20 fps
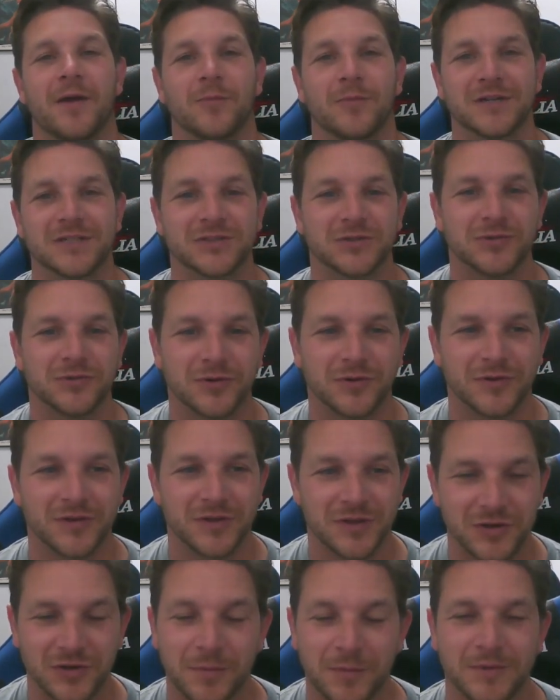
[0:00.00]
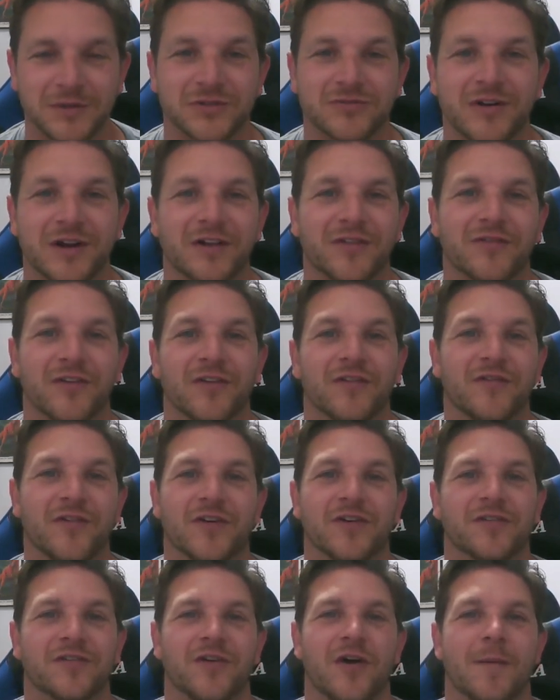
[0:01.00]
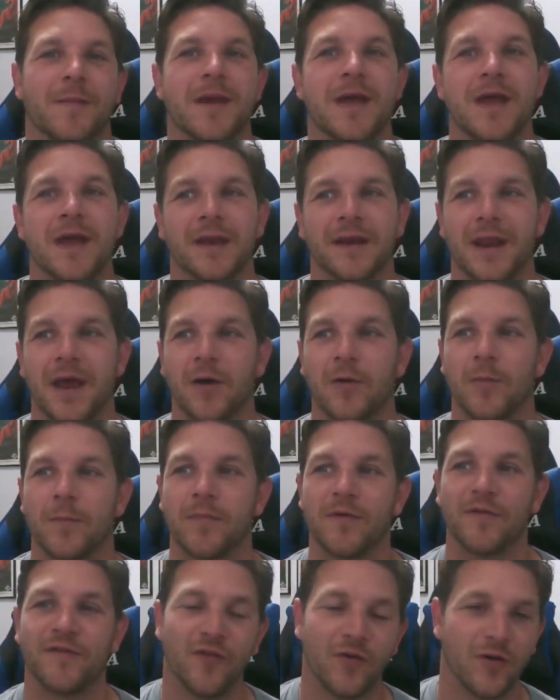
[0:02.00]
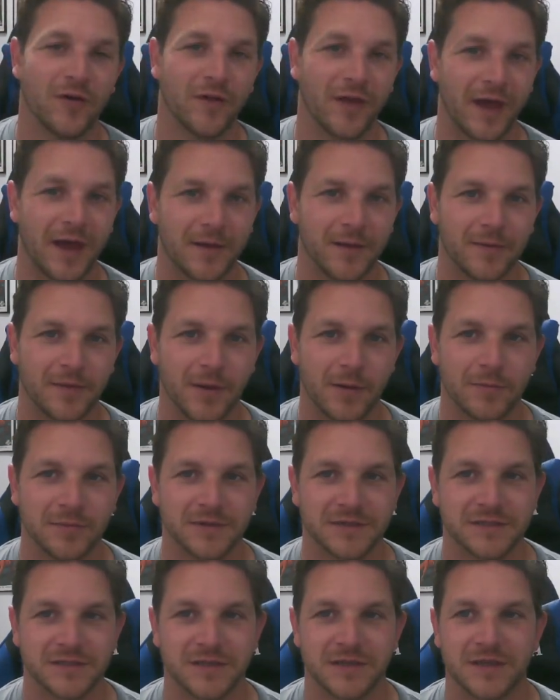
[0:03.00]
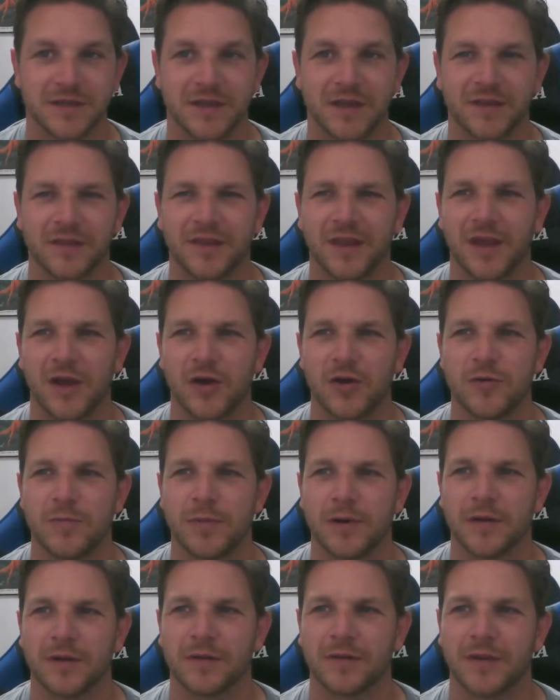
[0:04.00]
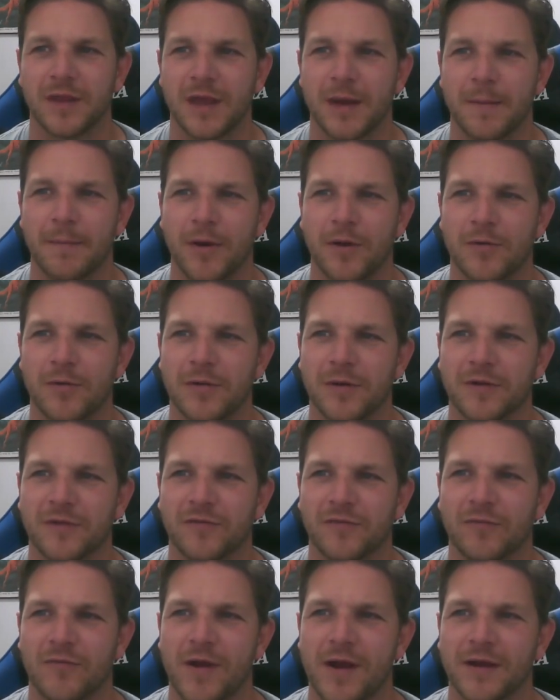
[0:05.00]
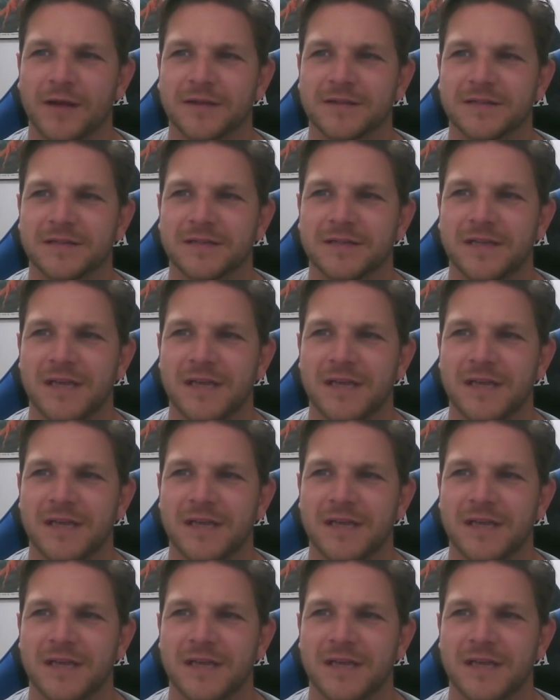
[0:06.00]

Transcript: we saw the Indominus Rex for the first time. Now, before that, there was the Diabolus Rex.